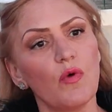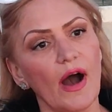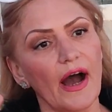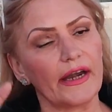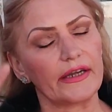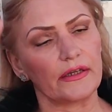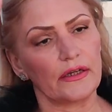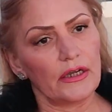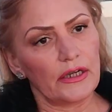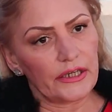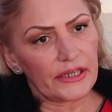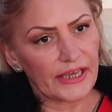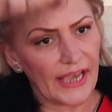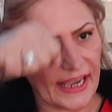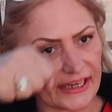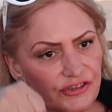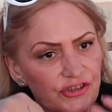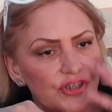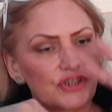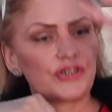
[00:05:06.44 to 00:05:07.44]
one
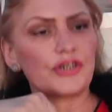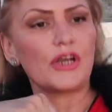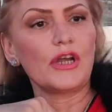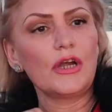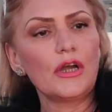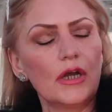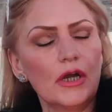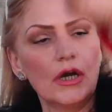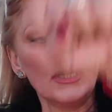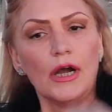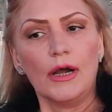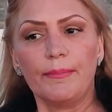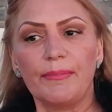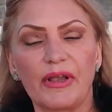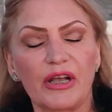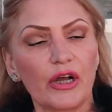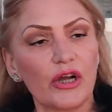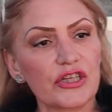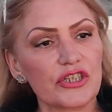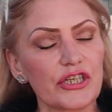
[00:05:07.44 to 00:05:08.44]
catch,
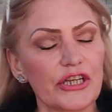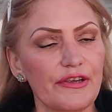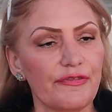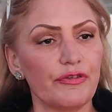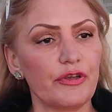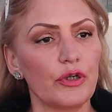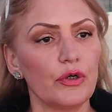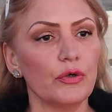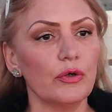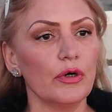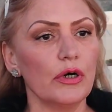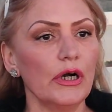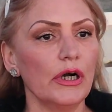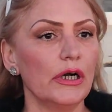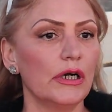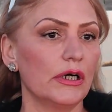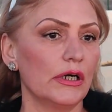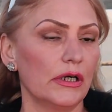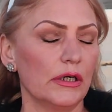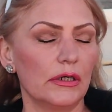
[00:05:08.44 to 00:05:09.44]
because if you.
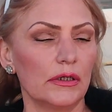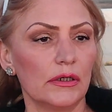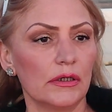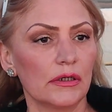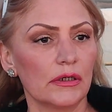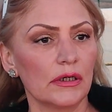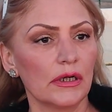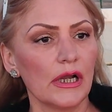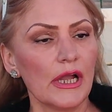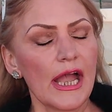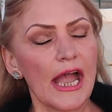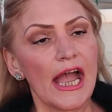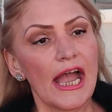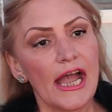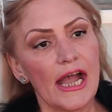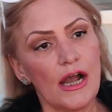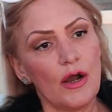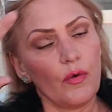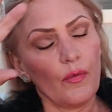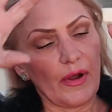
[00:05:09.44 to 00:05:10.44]

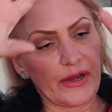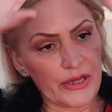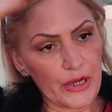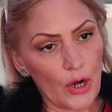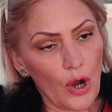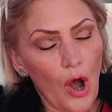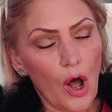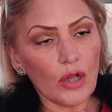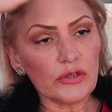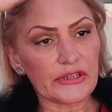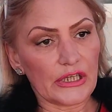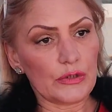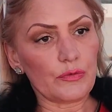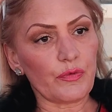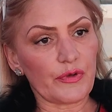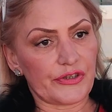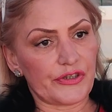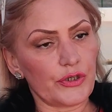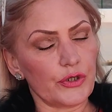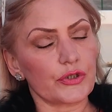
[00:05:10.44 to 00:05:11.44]
When you're holding
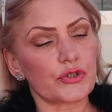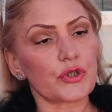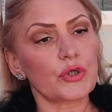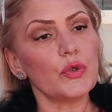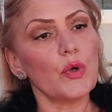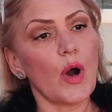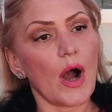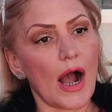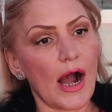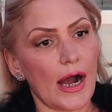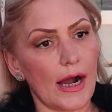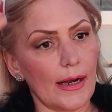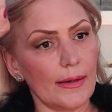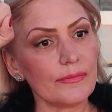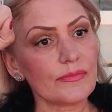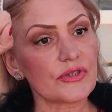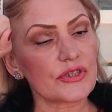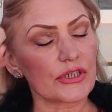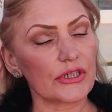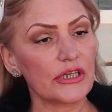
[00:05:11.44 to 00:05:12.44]
with your two
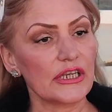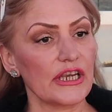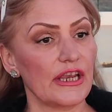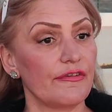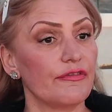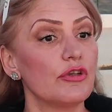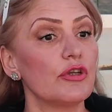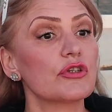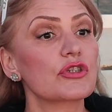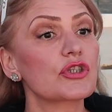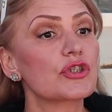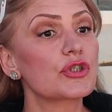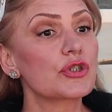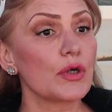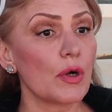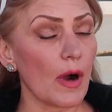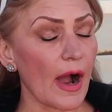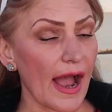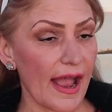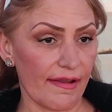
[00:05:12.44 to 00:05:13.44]
arms, if you're
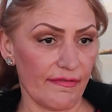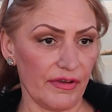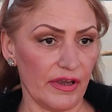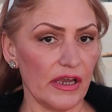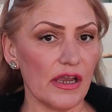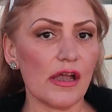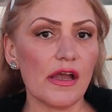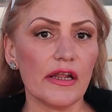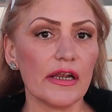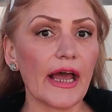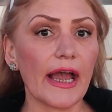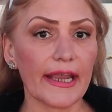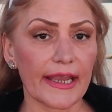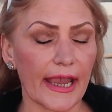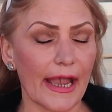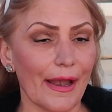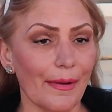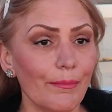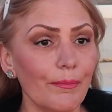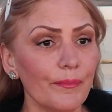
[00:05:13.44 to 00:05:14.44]
too heavy, and I
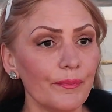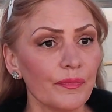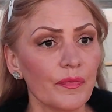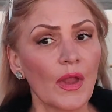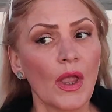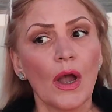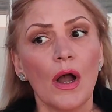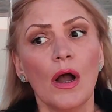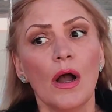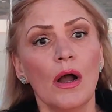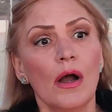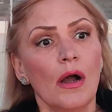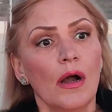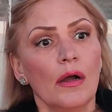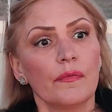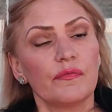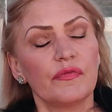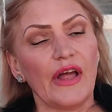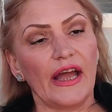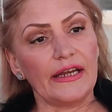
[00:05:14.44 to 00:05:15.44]
am,
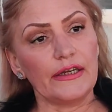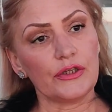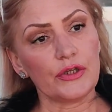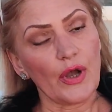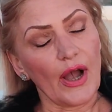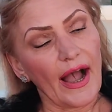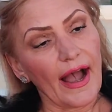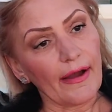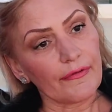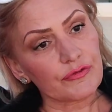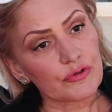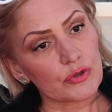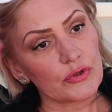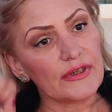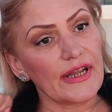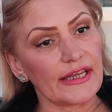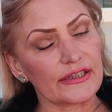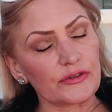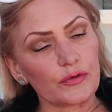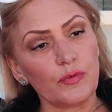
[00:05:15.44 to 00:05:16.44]
then you have to
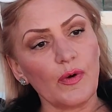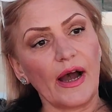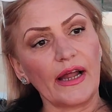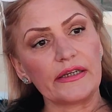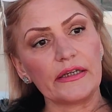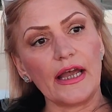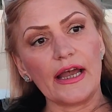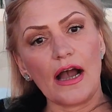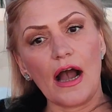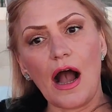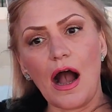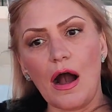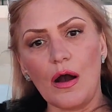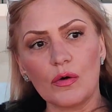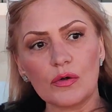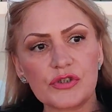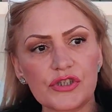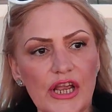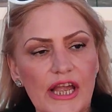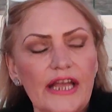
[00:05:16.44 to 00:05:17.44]
let one
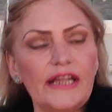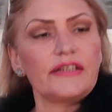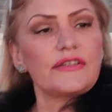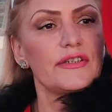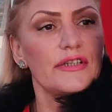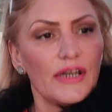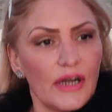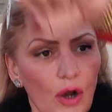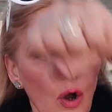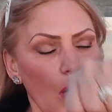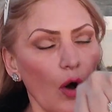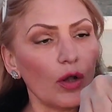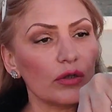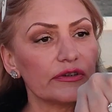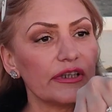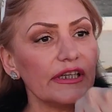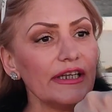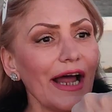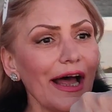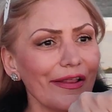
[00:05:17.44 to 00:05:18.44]
out and
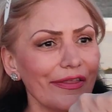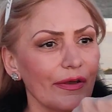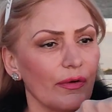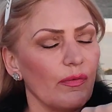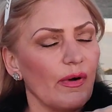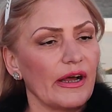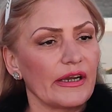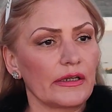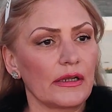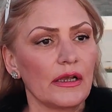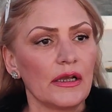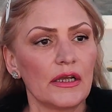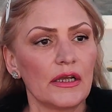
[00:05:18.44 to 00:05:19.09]
hold another one.